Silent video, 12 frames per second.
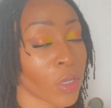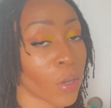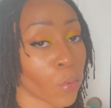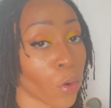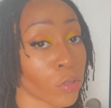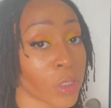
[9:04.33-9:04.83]

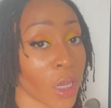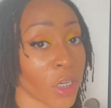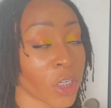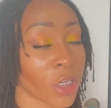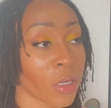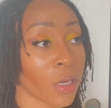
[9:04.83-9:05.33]

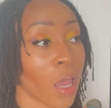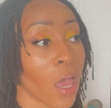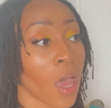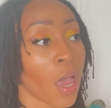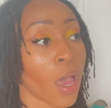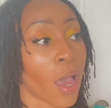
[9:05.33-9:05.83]
rotation?
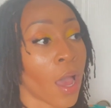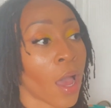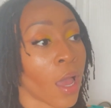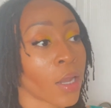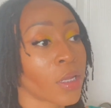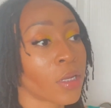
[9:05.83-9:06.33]

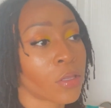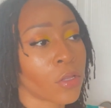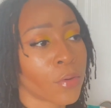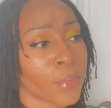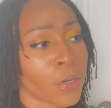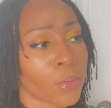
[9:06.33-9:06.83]
I did a
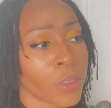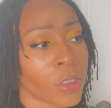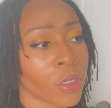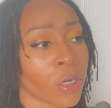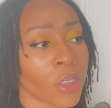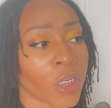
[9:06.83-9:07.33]
little bit of
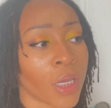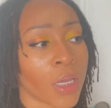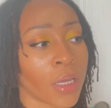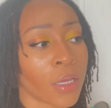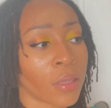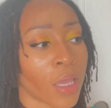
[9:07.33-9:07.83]
research,
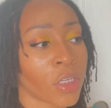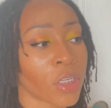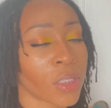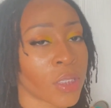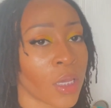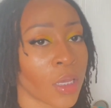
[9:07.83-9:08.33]
and they
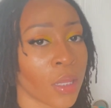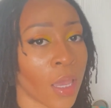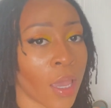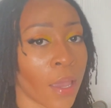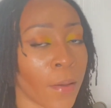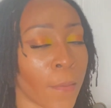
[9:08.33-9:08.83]
just said
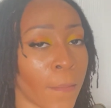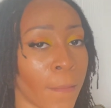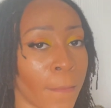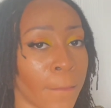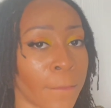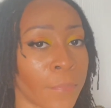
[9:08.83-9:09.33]
that
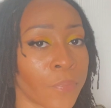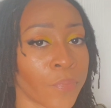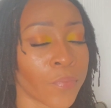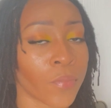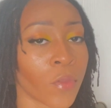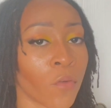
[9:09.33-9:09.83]

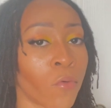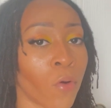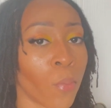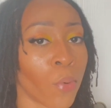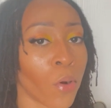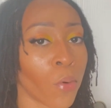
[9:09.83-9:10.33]
the
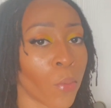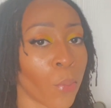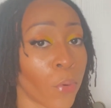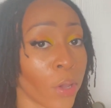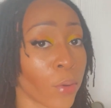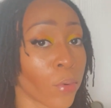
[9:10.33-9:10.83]

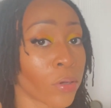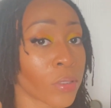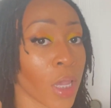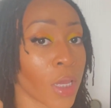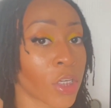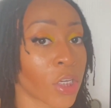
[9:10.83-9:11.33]
4-point
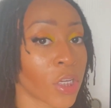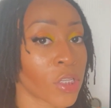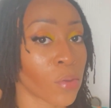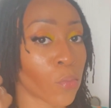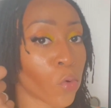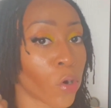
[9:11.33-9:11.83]
rotation is
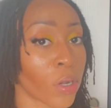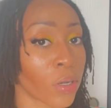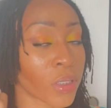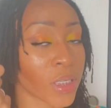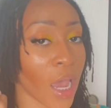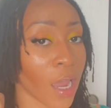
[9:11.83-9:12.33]
a more
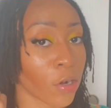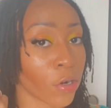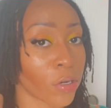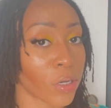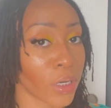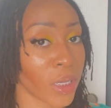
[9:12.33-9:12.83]

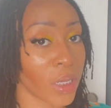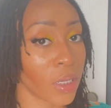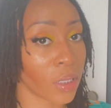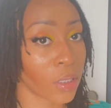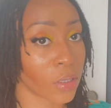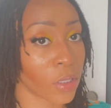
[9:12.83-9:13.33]
tighter, neat
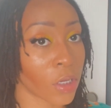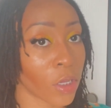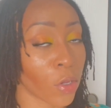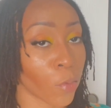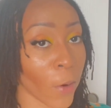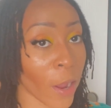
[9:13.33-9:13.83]

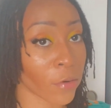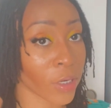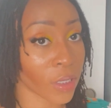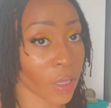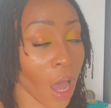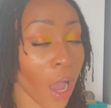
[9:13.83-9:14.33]
looking
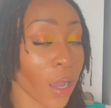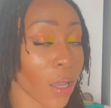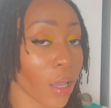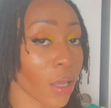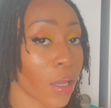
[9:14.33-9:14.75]
rounded lock.